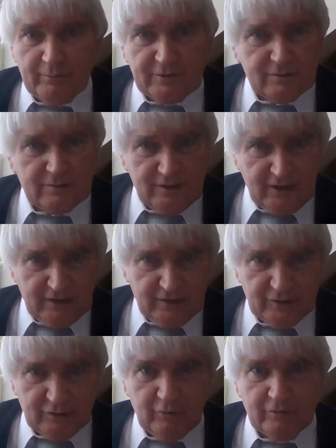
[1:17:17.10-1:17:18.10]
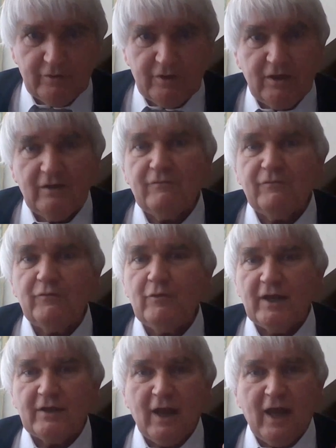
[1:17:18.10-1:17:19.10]
poems, that is good.
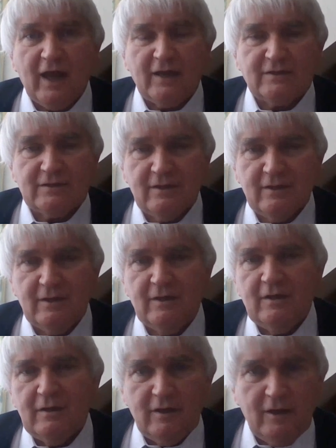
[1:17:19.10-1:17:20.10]
If you analyze